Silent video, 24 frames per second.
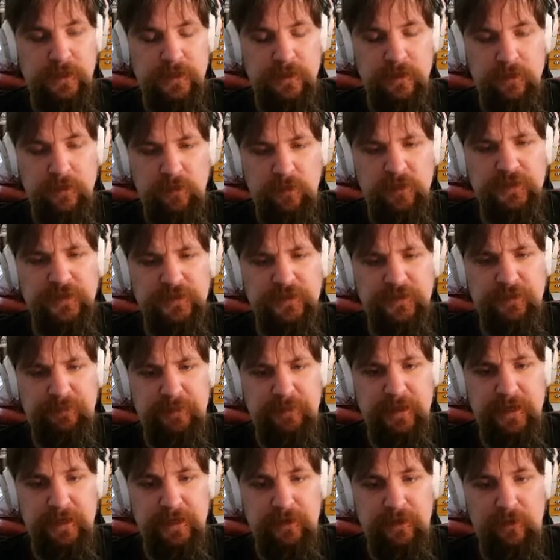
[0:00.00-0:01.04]
Which is a
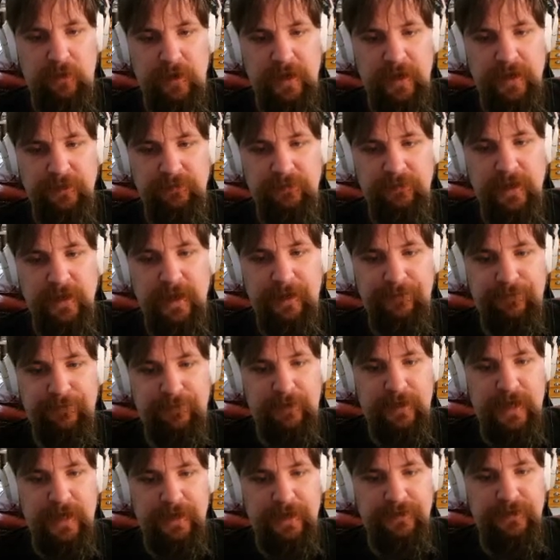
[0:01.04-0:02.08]
bit annoying. I forgot to